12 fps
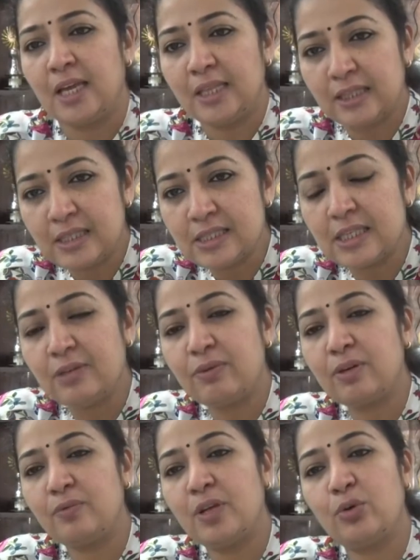In this
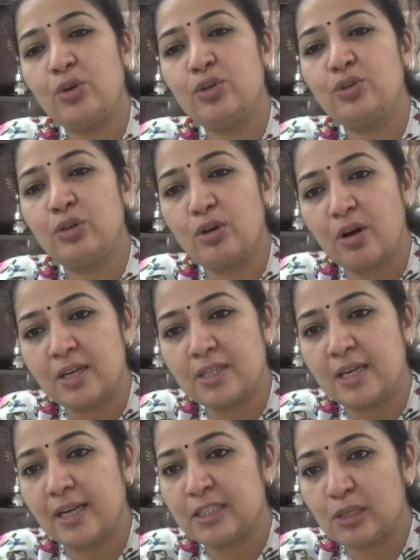event, we are going to launch
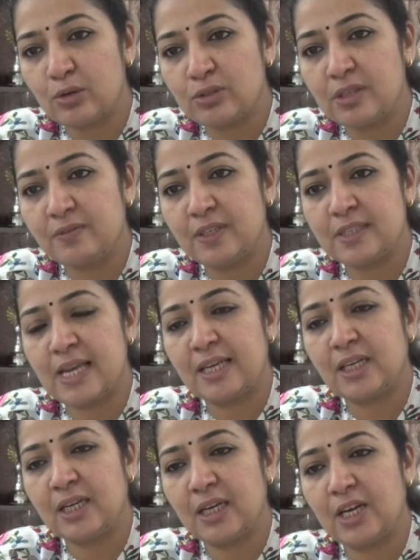our exclusive
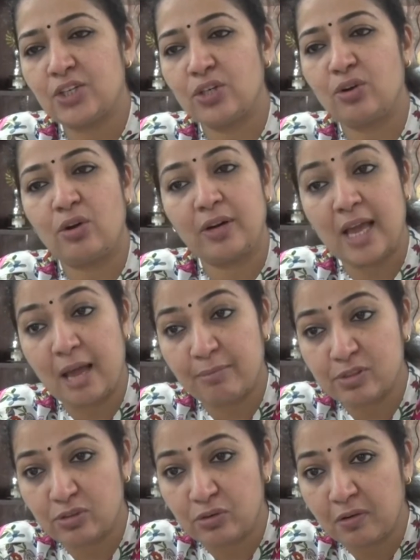designer collection on
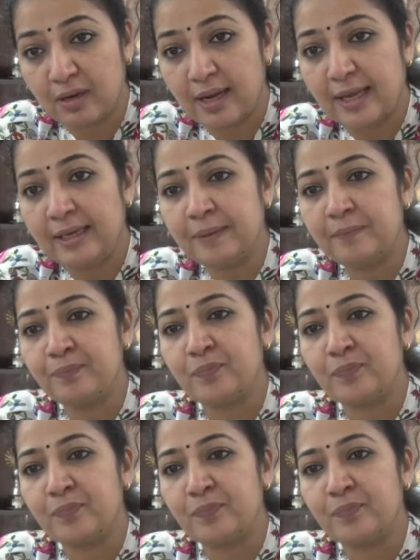Amazon online.